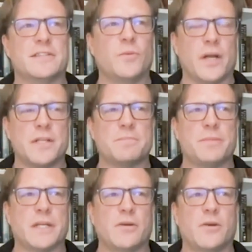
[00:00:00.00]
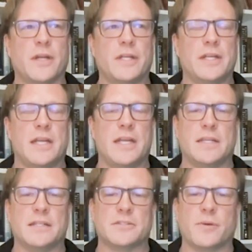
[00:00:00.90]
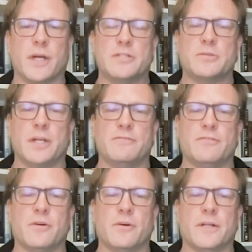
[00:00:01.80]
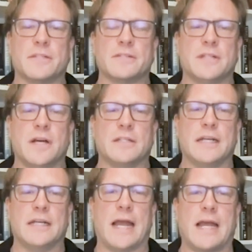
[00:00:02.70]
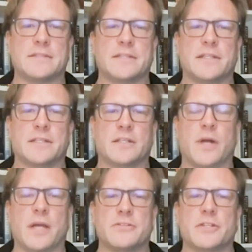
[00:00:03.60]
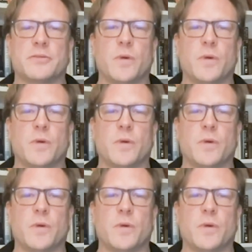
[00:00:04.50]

what is Bitcoin in 2024 is a lot like asking the question,